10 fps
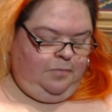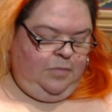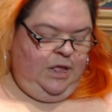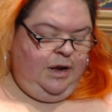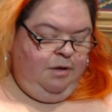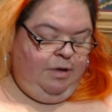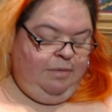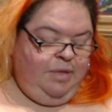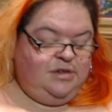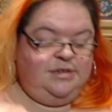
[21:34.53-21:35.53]
Anyway,
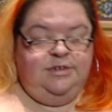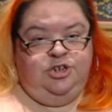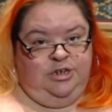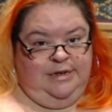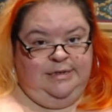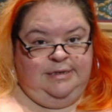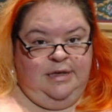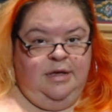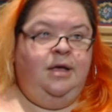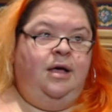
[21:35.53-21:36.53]
melted cheese,
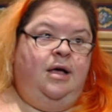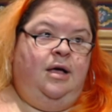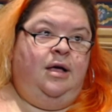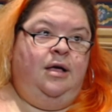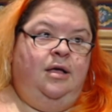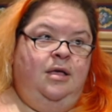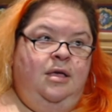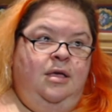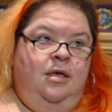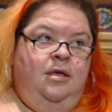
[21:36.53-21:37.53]

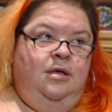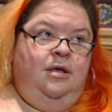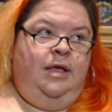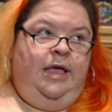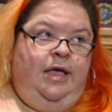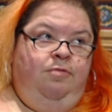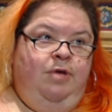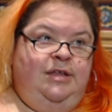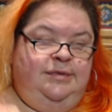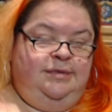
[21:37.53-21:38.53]
a
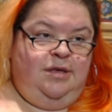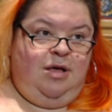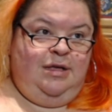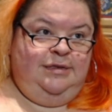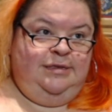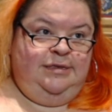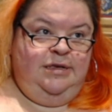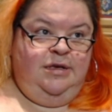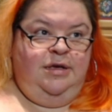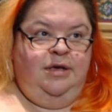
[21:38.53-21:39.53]
red sauce,
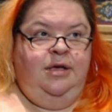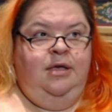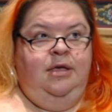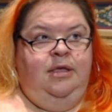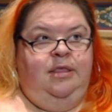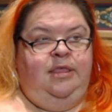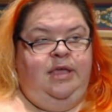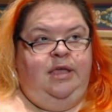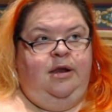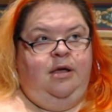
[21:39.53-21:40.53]

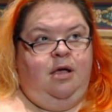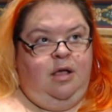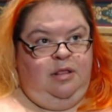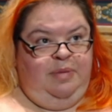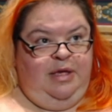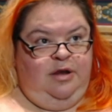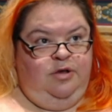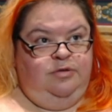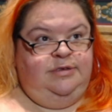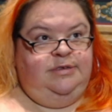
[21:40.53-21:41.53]
then
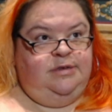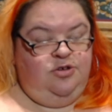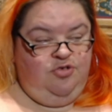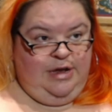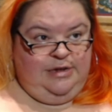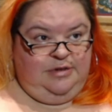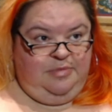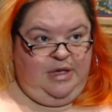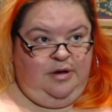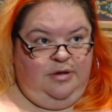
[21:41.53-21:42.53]
jalapenos, sun-dried
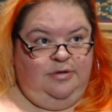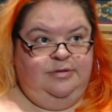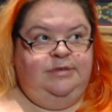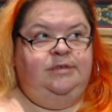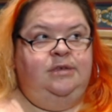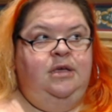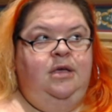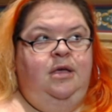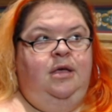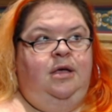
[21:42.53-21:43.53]
tomatoes,
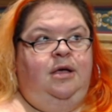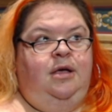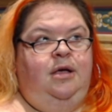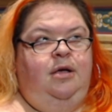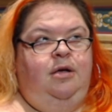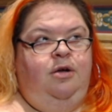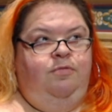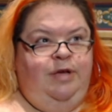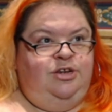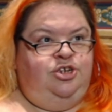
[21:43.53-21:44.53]
a
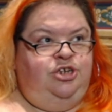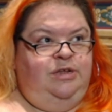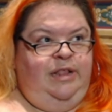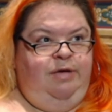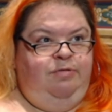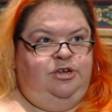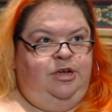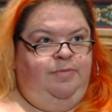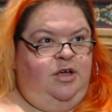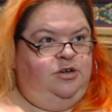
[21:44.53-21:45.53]
red chile, which
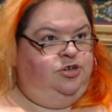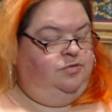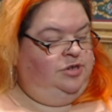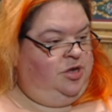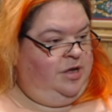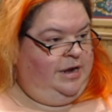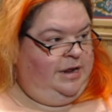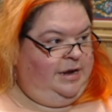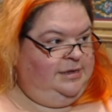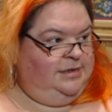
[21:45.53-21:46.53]
I'm not sure which kind it
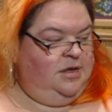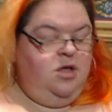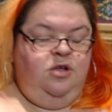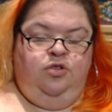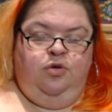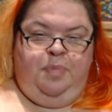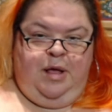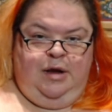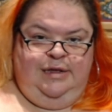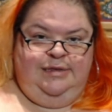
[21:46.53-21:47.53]
is,
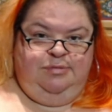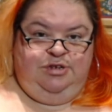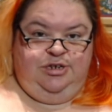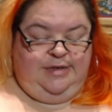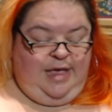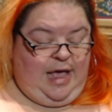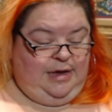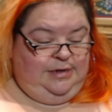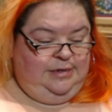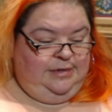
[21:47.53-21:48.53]
nopales, which is
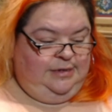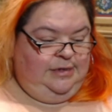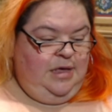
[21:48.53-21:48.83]
cactus,